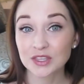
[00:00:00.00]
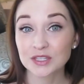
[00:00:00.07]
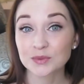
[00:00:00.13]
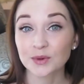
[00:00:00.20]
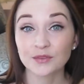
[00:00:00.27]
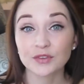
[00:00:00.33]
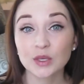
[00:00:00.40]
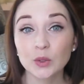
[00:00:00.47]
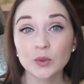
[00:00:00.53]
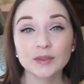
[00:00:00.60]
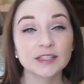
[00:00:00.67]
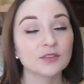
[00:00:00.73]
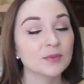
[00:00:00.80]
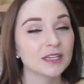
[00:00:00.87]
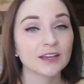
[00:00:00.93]
this review.
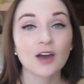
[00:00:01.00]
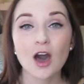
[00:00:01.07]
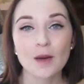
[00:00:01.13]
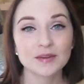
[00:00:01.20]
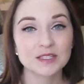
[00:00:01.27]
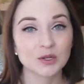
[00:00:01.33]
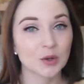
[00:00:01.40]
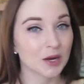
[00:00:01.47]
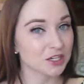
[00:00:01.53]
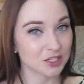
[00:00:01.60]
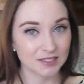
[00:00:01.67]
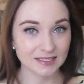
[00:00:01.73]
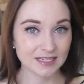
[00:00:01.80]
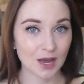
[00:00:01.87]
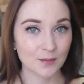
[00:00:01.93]
Leave me any comments or
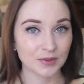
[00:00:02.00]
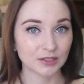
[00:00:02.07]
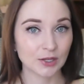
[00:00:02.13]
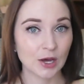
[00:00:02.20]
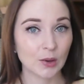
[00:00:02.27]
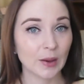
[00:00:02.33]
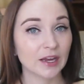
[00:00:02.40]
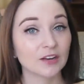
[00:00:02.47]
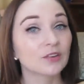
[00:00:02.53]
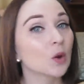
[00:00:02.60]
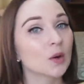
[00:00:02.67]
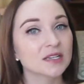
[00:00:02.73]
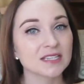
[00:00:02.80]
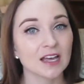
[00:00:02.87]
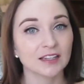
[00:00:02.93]
questions down below, and of
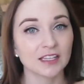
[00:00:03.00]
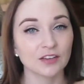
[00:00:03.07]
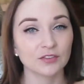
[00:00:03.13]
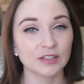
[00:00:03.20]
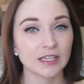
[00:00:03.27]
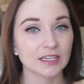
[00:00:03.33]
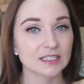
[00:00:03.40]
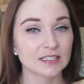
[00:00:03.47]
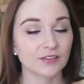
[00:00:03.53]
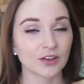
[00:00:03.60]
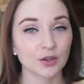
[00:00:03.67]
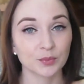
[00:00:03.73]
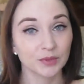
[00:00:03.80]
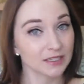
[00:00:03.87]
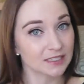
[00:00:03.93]
course I'll leave links of
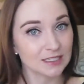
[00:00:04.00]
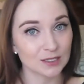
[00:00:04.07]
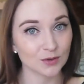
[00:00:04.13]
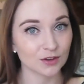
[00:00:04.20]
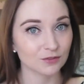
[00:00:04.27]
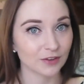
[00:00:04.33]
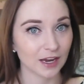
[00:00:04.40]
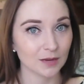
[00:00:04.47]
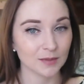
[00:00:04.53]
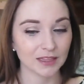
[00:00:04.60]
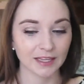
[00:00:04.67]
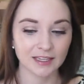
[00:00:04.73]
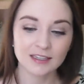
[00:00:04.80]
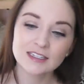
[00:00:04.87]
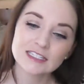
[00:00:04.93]
other places you can find me
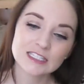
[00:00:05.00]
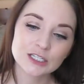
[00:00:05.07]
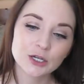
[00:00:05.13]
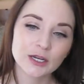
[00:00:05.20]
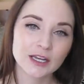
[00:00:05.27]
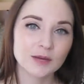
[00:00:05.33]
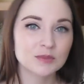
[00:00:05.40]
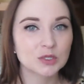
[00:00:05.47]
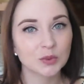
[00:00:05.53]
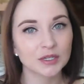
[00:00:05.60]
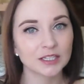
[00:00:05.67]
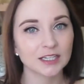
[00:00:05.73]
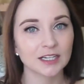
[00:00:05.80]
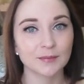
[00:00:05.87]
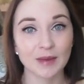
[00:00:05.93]
like Instagram,
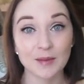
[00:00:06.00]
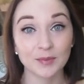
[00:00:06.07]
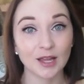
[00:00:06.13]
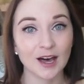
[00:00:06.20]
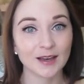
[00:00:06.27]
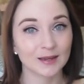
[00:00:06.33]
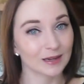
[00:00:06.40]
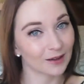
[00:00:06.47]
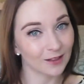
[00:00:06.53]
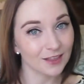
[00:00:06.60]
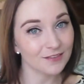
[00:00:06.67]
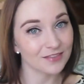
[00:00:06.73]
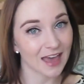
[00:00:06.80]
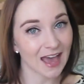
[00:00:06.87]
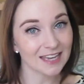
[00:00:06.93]
Twitter, my blog, and all
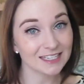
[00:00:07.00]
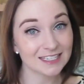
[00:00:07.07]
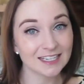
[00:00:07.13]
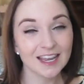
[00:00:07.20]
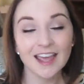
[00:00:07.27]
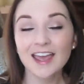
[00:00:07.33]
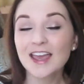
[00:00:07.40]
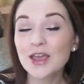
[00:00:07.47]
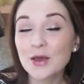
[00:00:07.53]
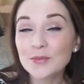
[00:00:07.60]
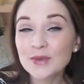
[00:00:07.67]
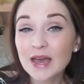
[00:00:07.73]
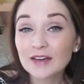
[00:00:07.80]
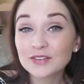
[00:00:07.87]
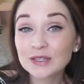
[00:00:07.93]
of that. Hope
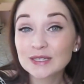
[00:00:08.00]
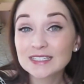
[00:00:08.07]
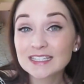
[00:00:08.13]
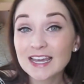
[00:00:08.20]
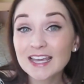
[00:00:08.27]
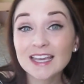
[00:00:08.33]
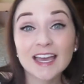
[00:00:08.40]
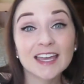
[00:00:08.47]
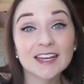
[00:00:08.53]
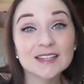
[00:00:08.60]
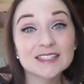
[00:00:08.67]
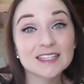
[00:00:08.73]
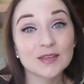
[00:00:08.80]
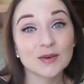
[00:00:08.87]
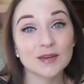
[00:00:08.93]
you have a good day, and I'll
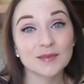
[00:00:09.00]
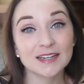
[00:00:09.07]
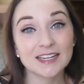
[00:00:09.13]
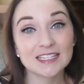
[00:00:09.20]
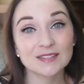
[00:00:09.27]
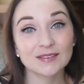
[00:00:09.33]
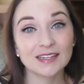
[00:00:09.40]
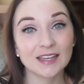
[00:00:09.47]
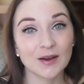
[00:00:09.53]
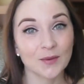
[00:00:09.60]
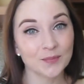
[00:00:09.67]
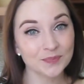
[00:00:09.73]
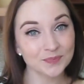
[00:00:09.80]
see you in my next video.